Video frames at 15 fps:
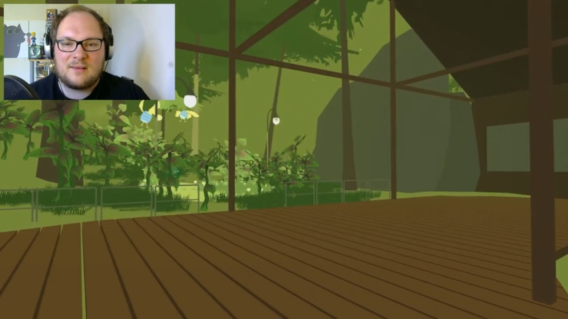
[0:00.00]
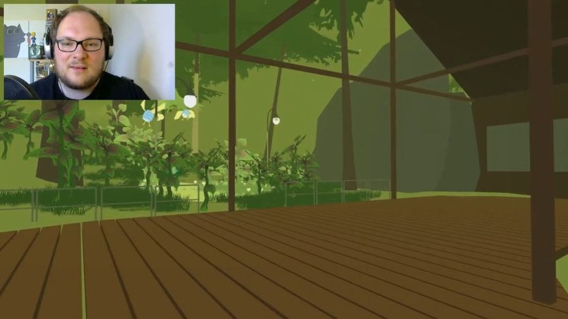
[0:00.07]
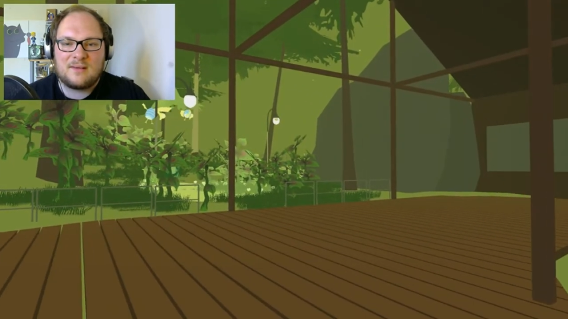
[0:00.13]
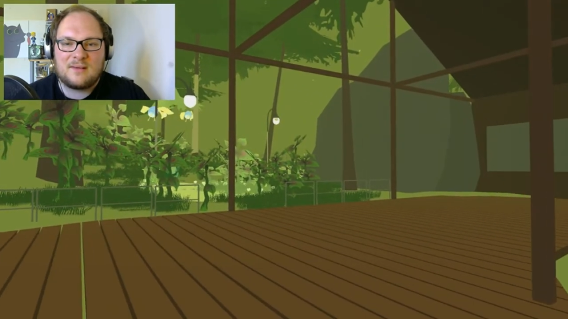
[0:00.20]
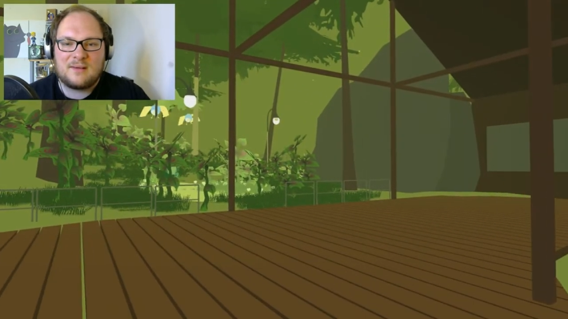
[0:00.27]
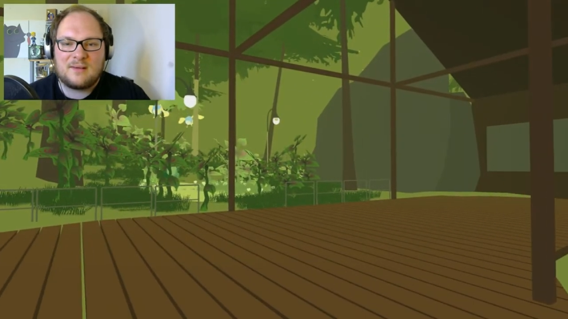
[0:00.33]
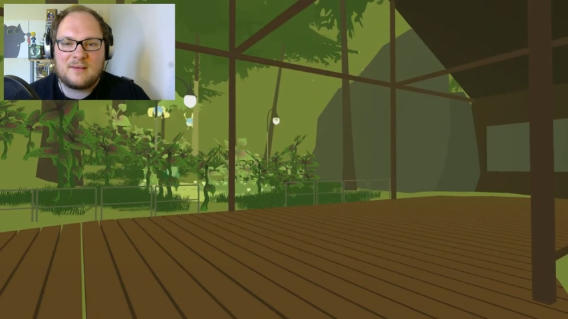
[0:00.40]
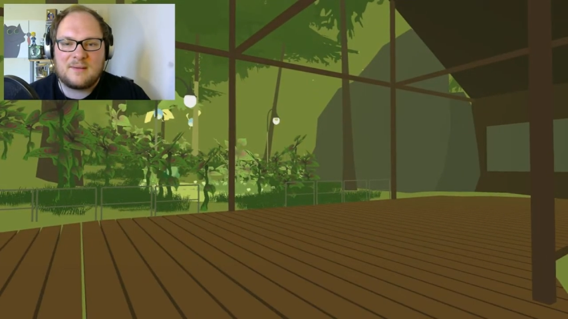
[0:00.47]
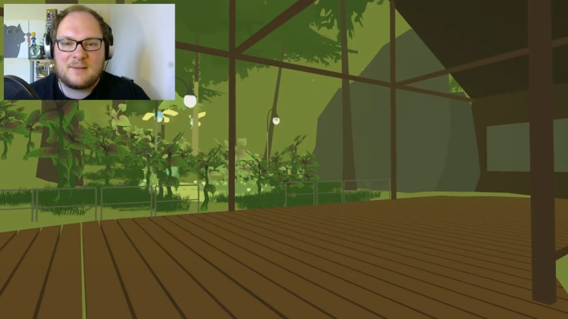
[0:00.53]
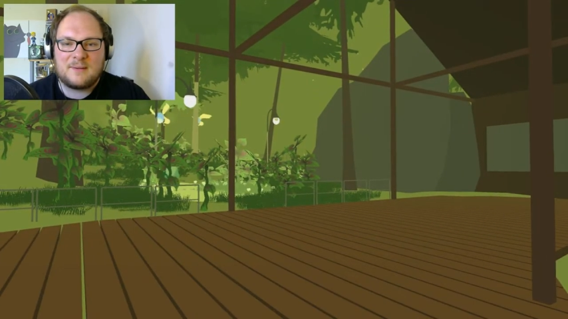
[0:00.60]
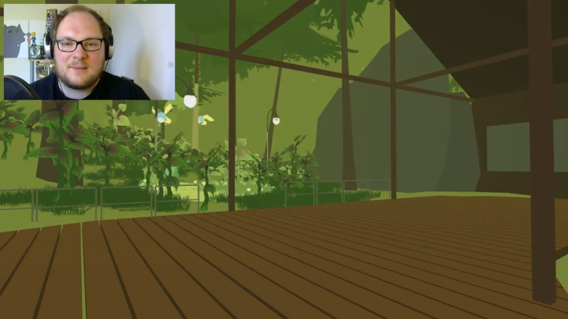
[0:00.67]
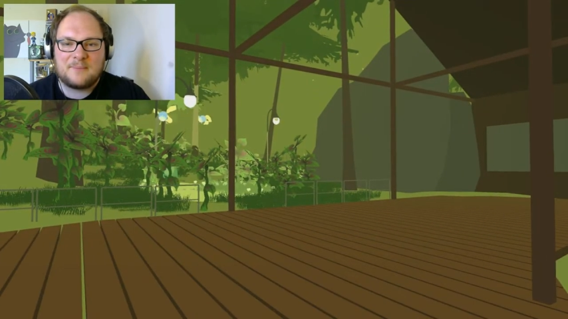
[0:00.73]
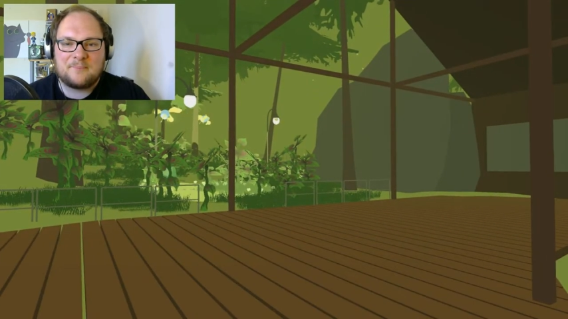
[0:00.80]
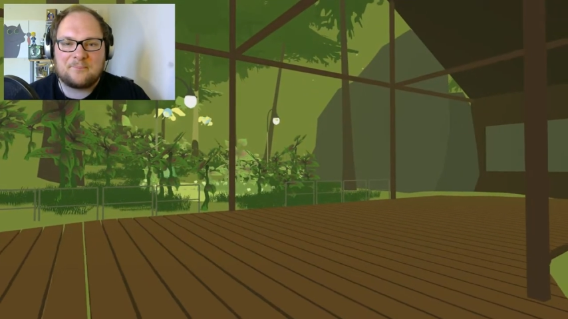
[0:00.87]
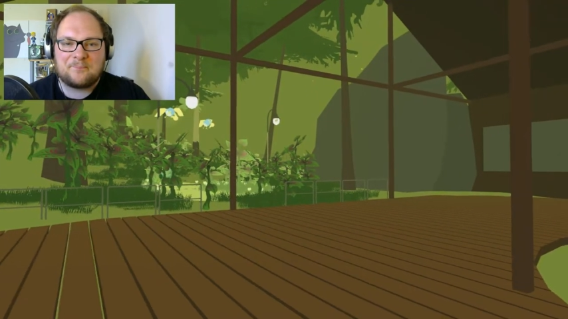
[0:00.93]

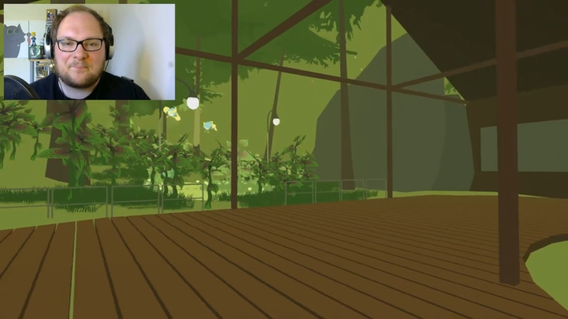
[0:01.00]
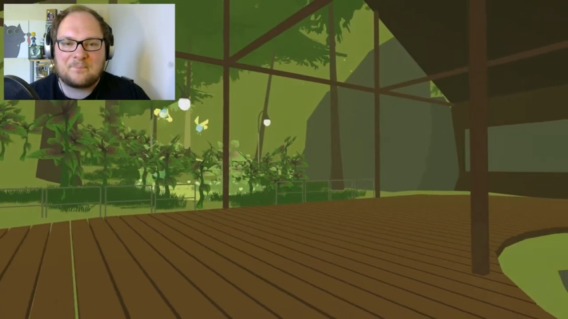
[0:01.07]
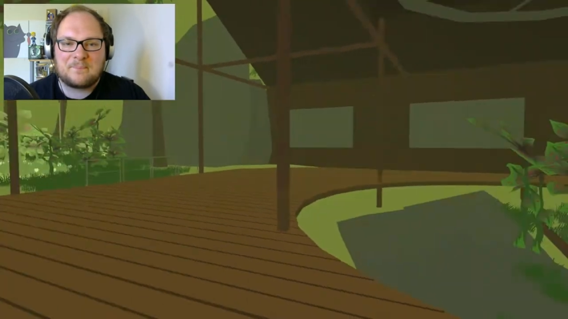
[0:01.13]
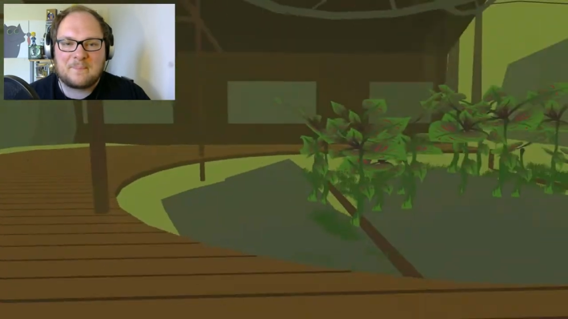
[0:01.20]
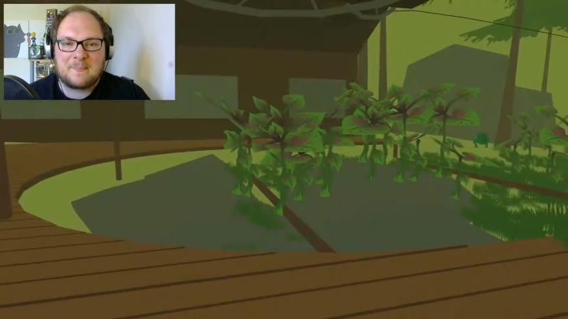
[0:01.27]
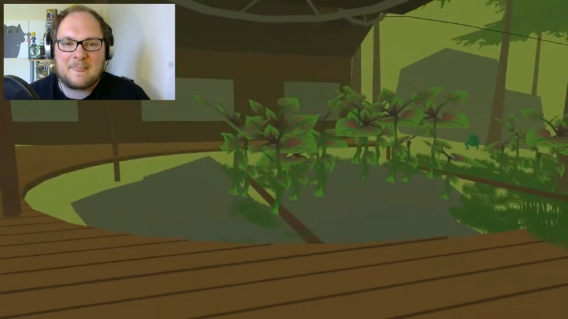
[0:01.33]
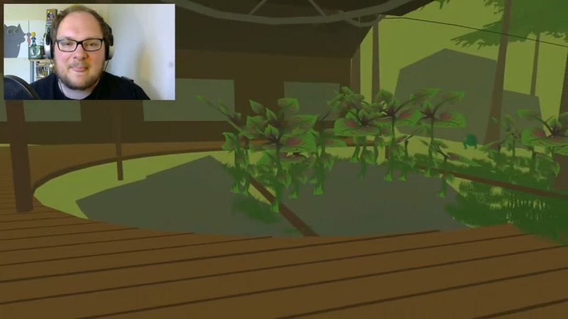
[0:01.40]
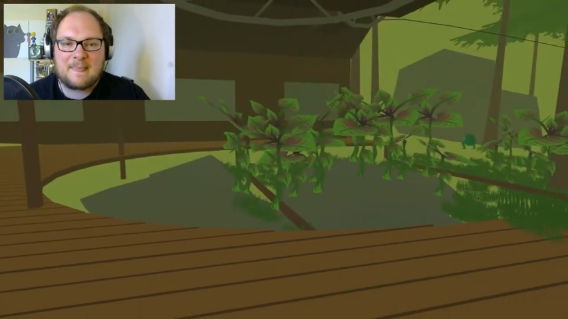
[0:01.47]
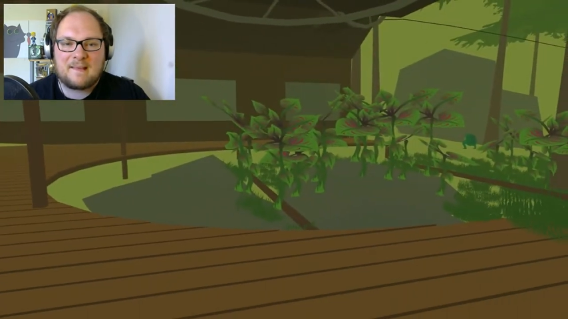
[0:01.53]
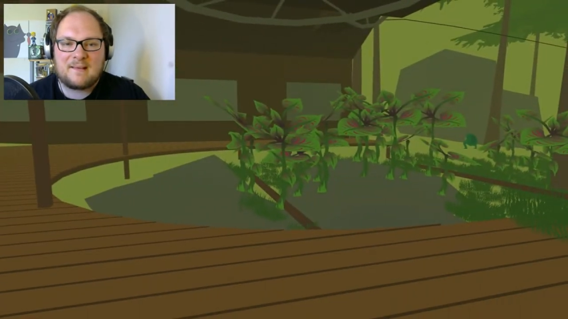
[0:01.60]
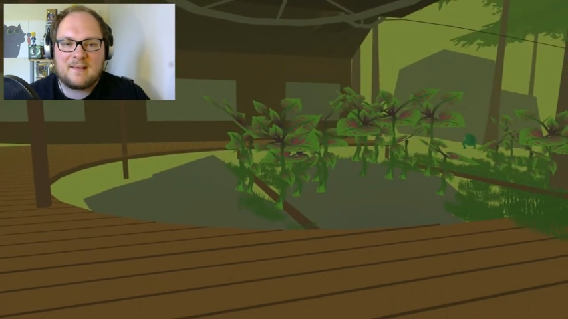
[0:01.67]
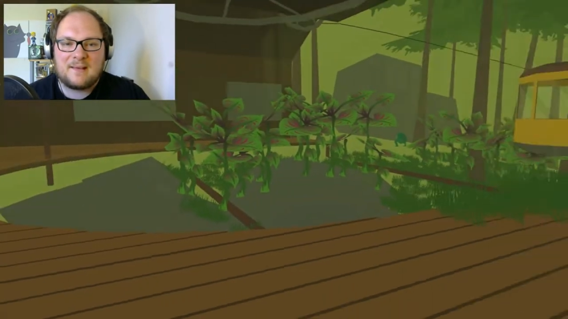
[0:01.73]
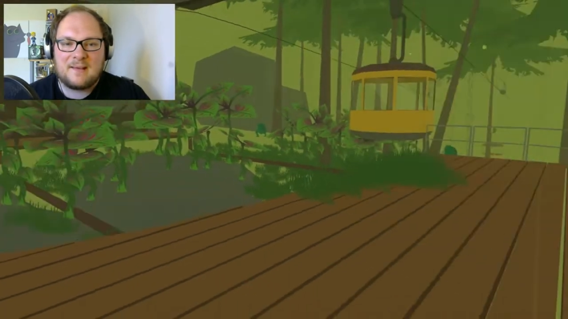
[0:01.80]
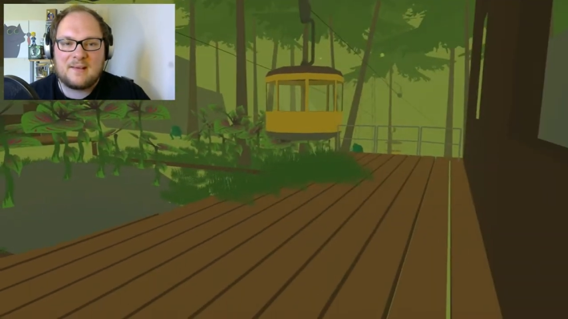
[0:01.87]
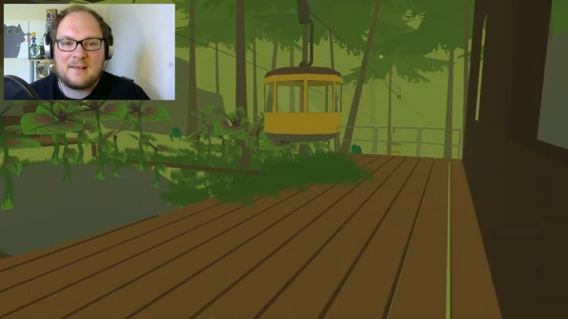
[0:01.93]

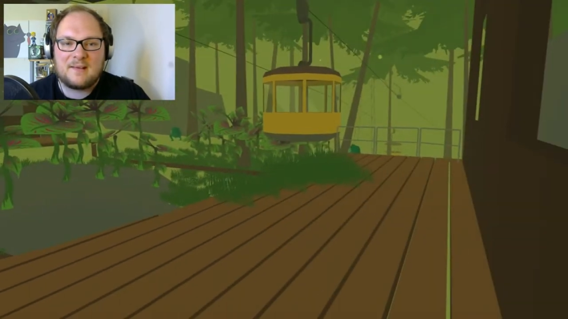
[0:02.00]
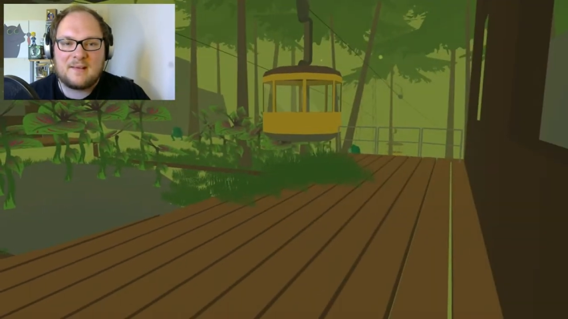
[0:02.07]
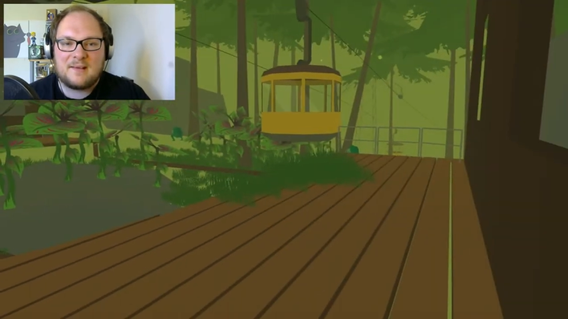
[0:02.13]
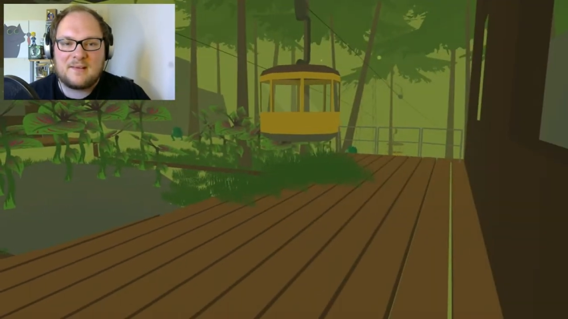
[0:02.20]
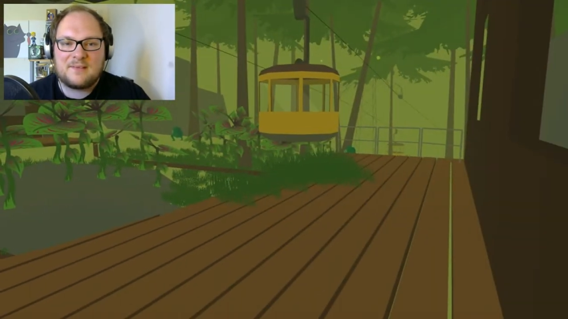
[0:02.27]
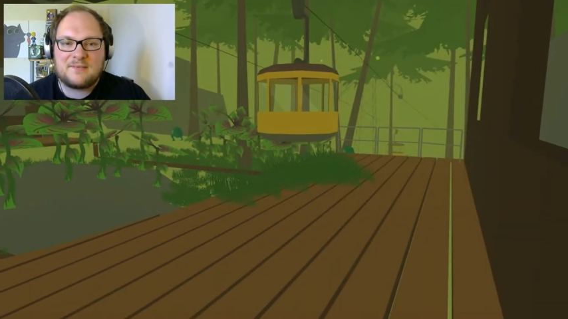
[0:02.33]
Nothing is said.